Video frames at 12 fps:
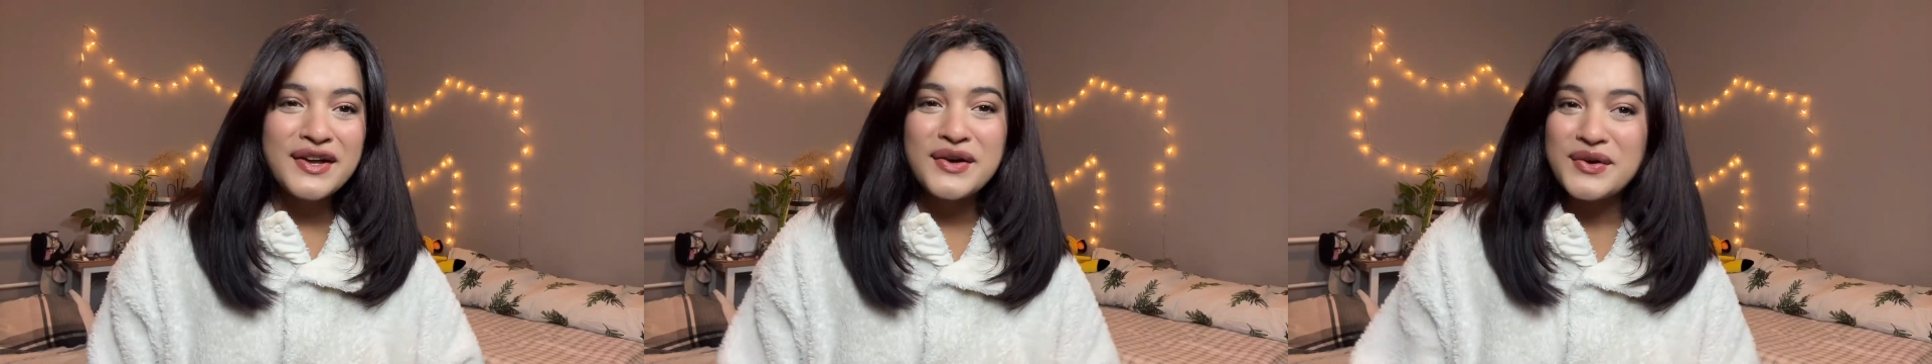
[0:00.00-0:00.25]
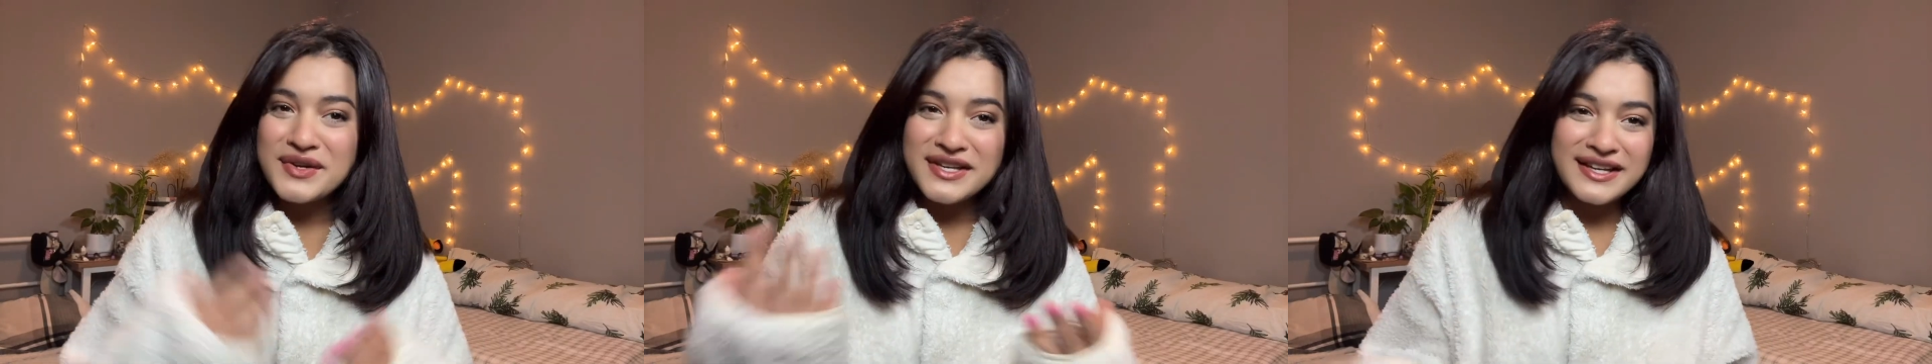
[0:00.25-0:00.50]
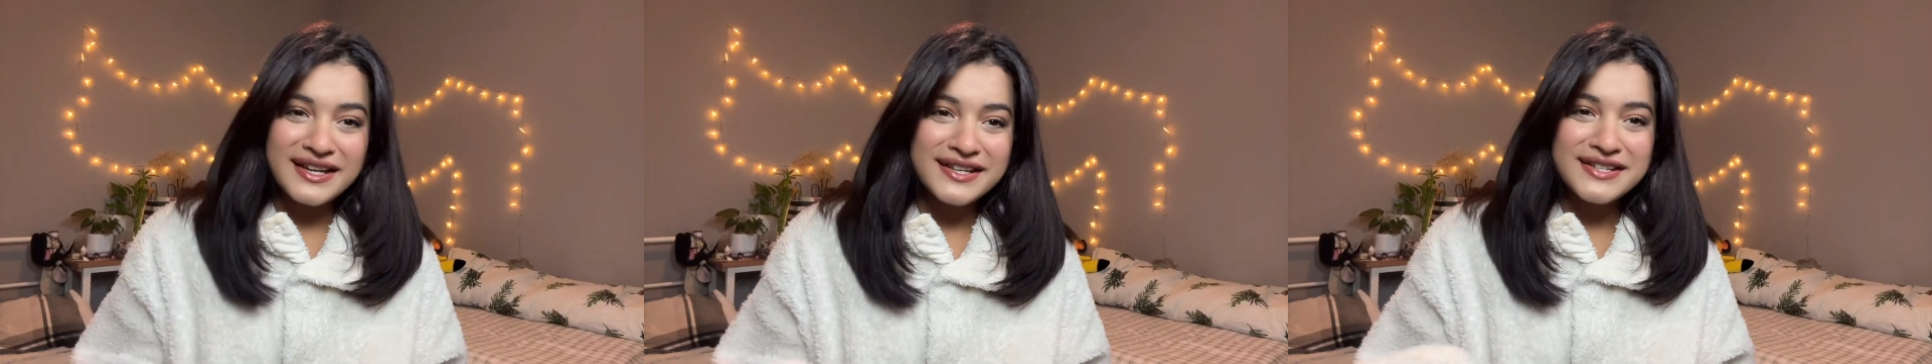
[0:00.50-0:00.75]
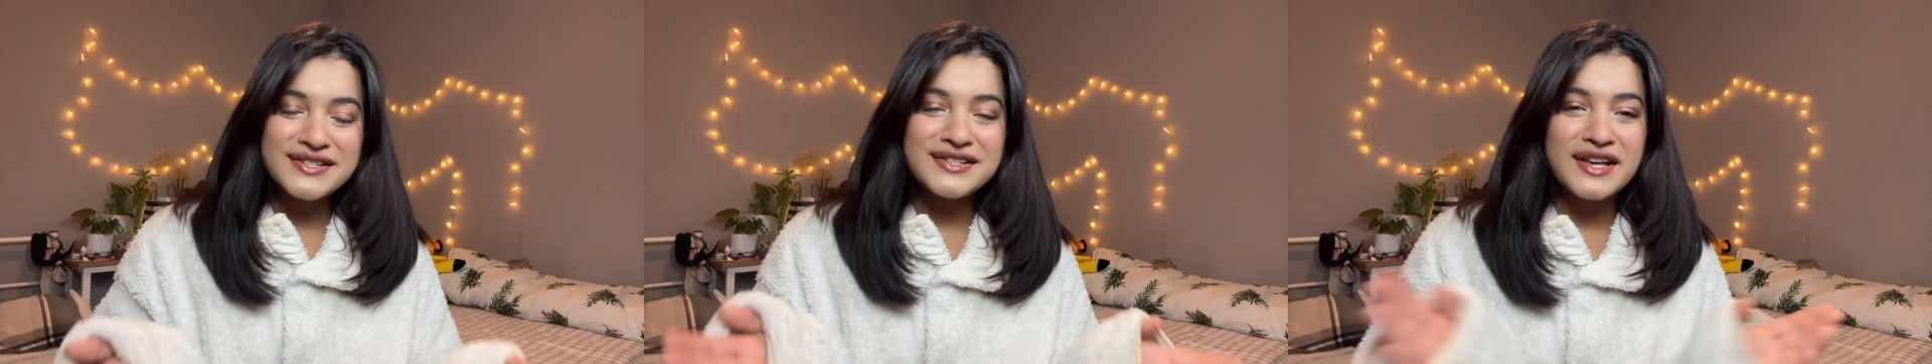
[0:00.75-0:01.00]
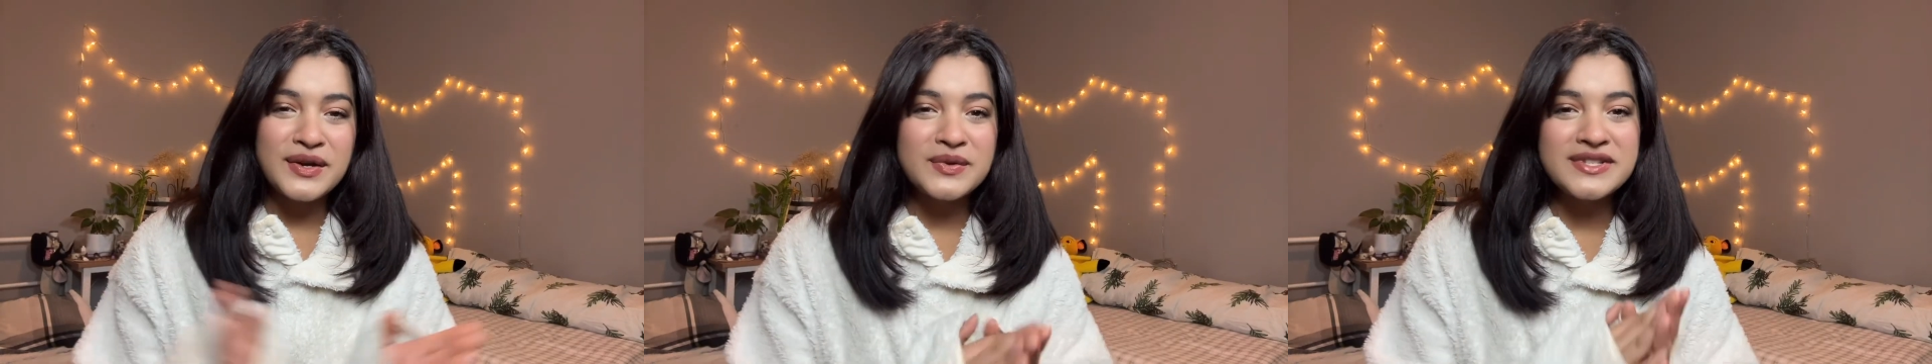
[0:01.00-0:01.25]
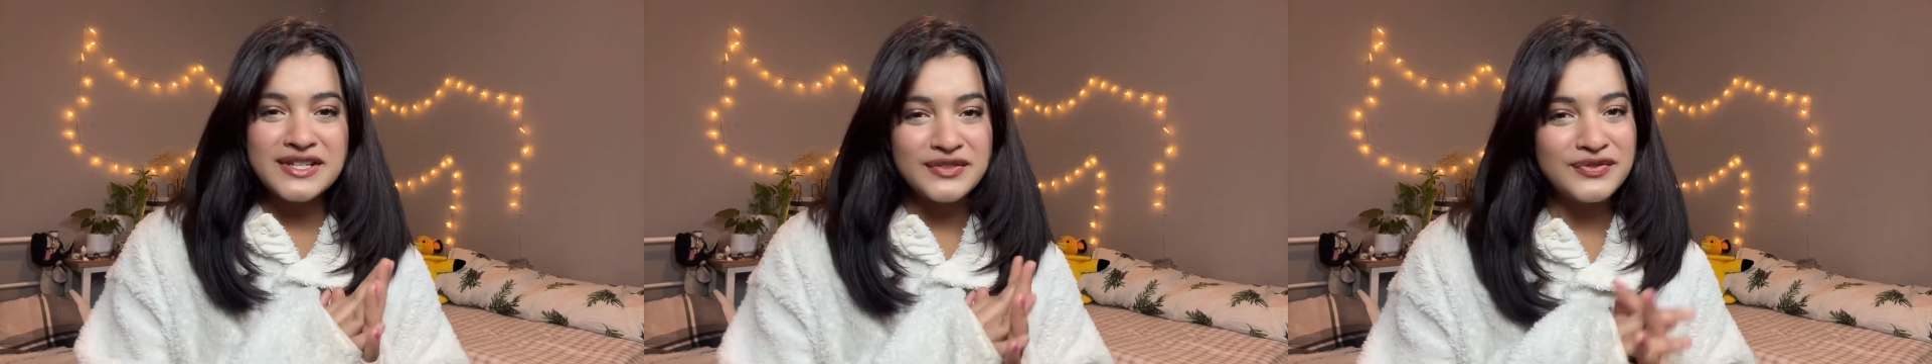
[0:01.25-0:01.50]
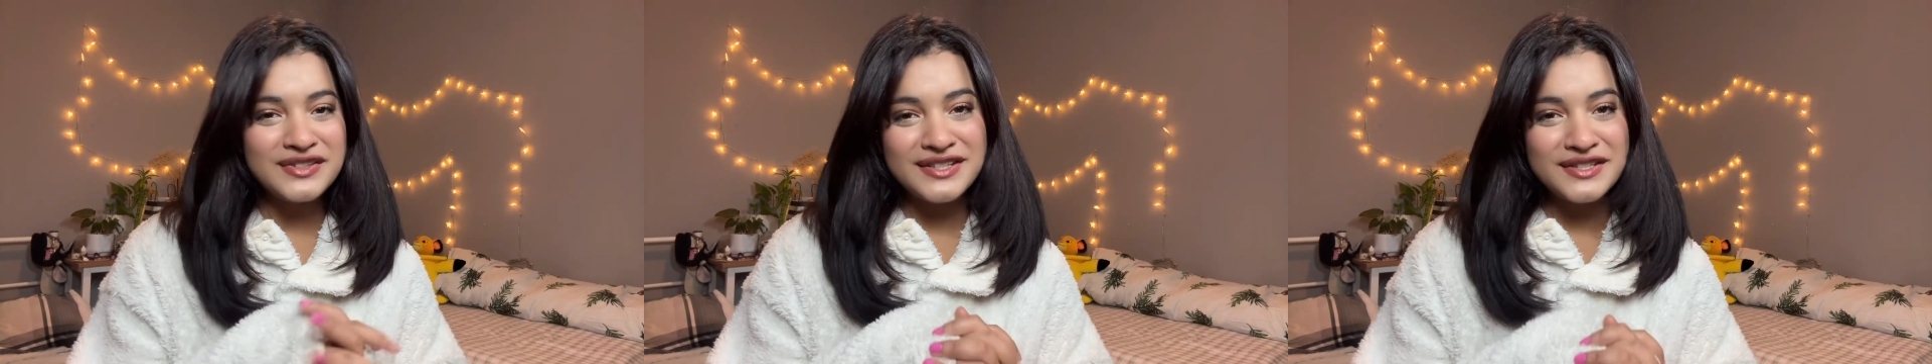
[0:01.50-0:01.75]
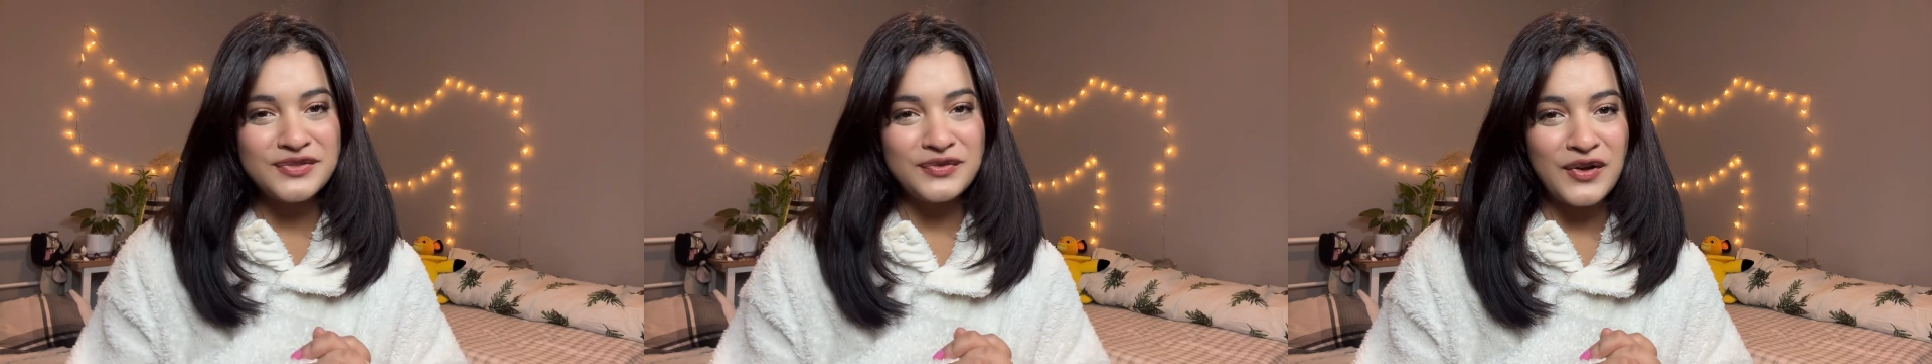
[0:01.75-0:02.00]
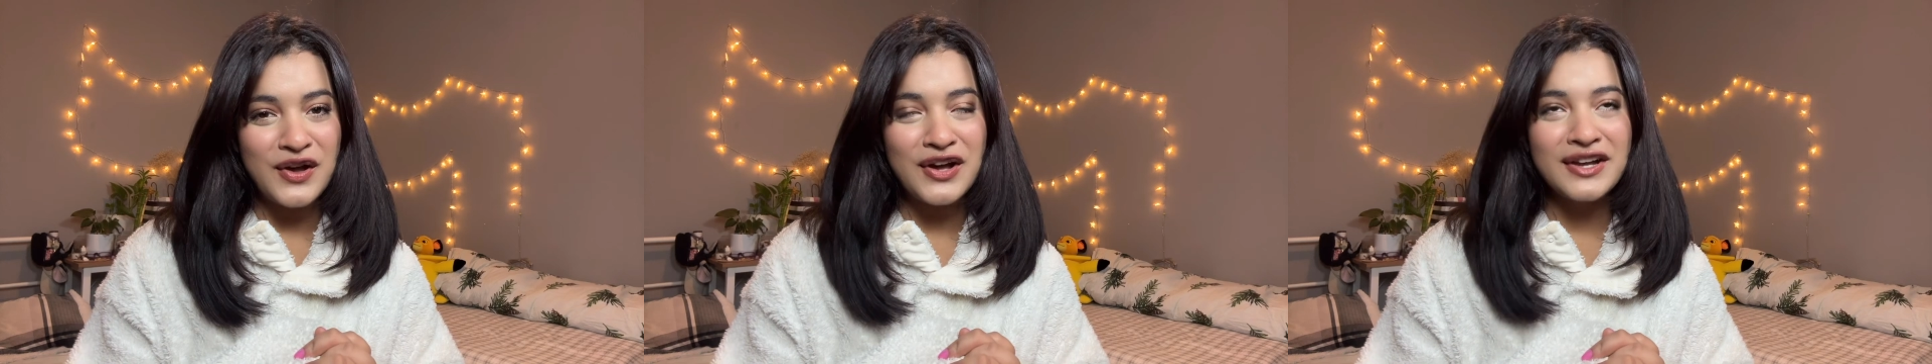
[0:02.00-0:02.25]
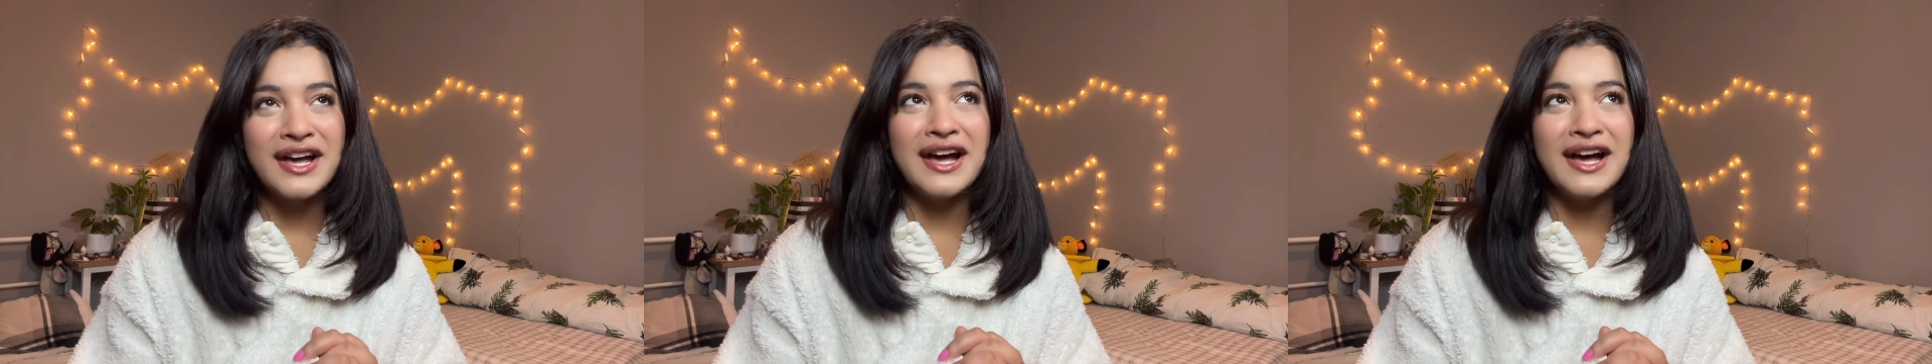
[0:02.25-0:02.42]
Okay guys, so that was it for this vlog.